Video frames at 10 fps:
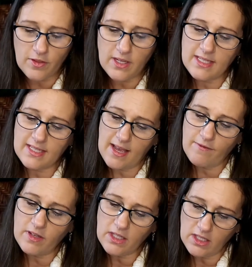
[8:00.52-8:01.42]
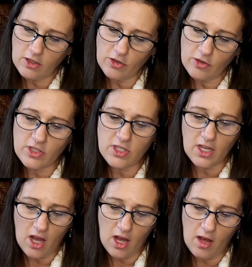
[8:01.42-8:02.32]
these 7 years to
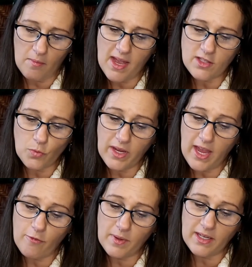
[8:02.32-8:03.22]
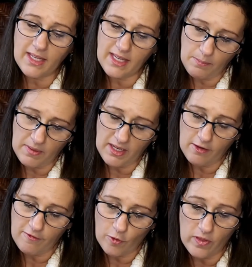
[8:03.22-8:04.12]
come as we have been
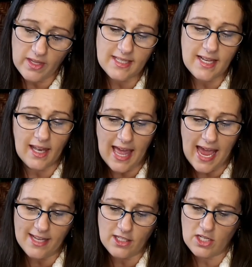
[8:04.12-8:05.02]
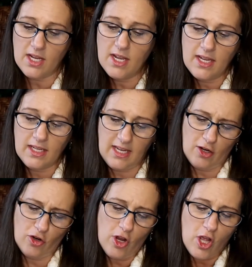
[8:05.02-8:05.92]
keeping for this last
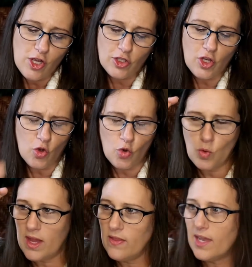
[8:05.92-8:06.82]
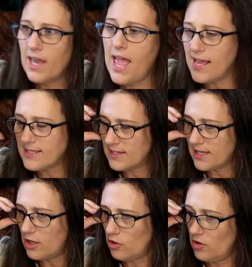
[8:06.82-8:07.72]
year. So in the last
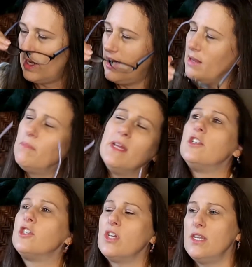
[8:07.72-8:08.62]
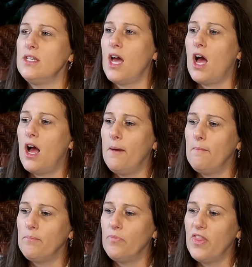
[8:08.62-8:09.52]
letter, he mentioned
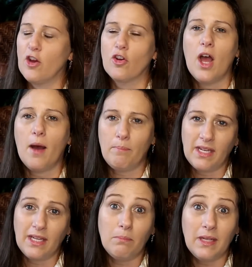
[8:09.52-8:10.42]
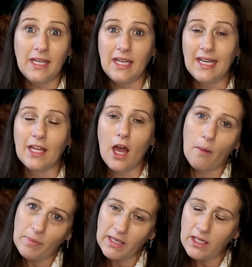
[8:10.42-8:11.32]
their company, being in
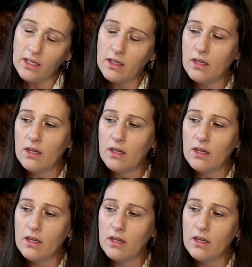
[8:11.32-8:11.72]
company.